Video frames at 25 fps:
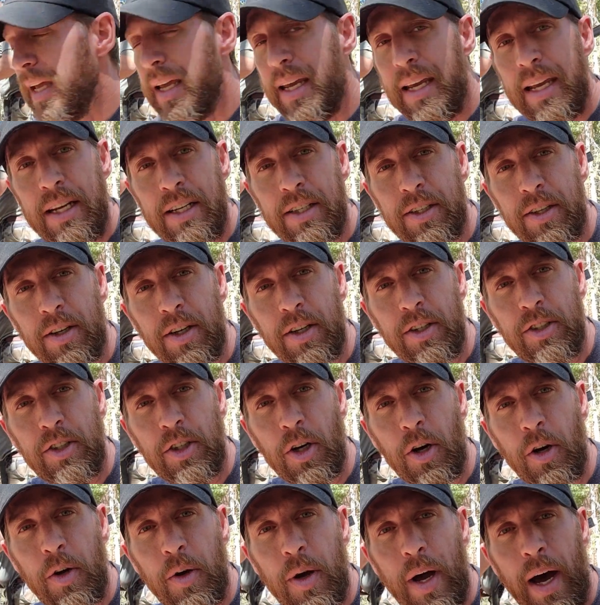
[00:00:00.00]
He's going to show
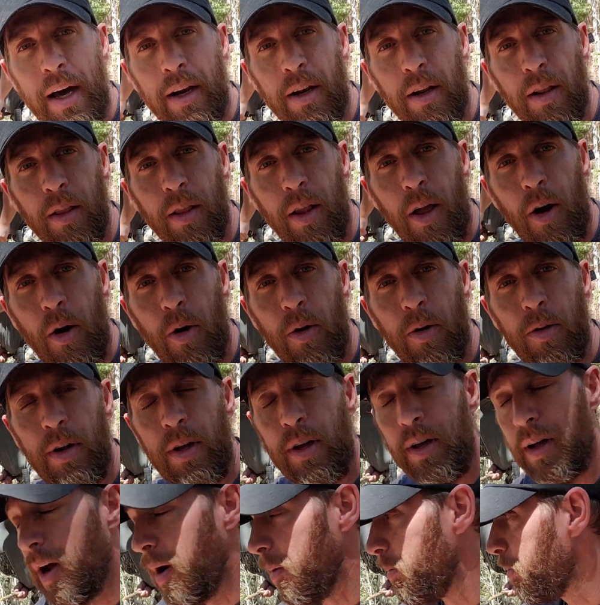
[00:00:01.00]
you how to load
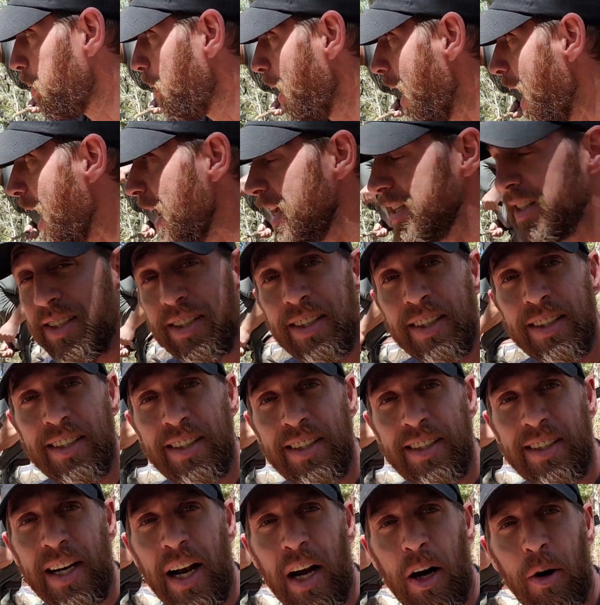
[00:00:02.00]
a brass
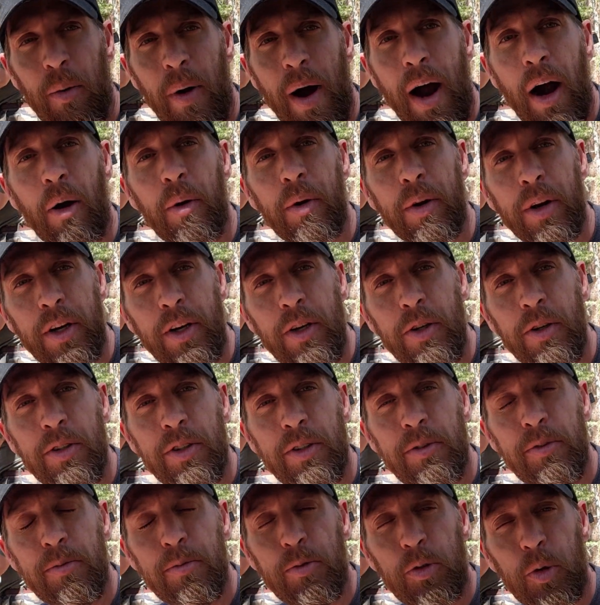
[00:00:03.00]
snare wire. We're going to use
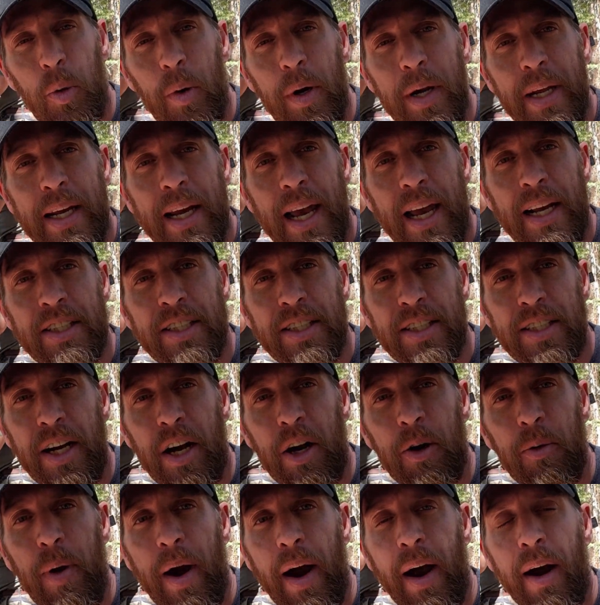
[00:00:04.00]
20 gauge
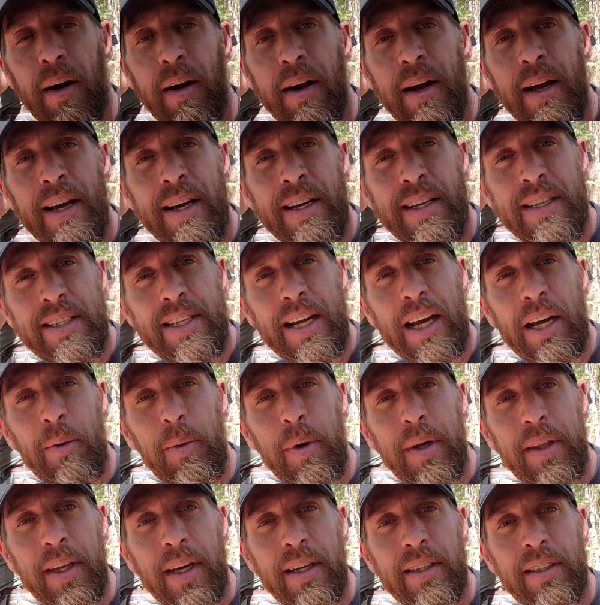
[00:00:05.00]
snare wire. Stick
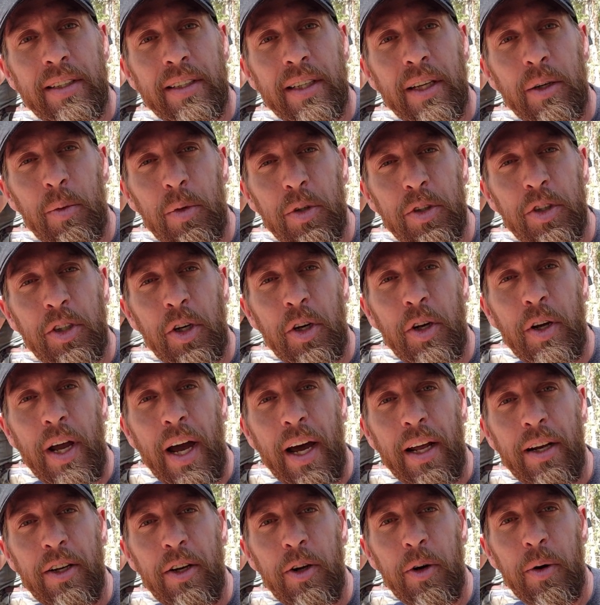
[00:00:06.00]
with us and we'll show you how
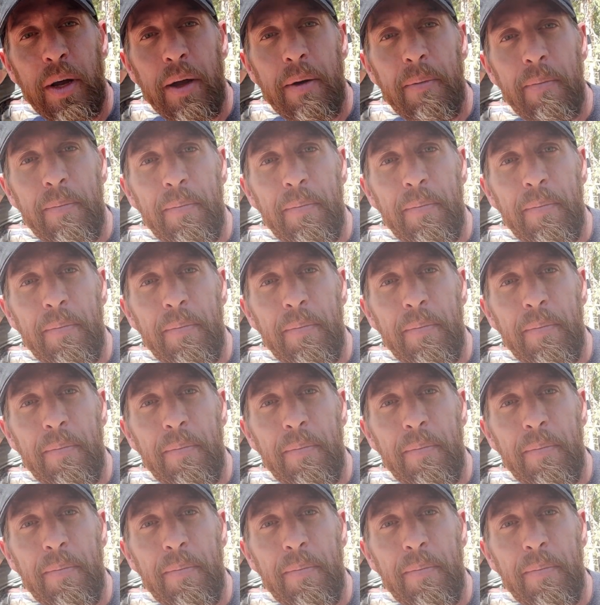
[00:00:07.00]
to do it.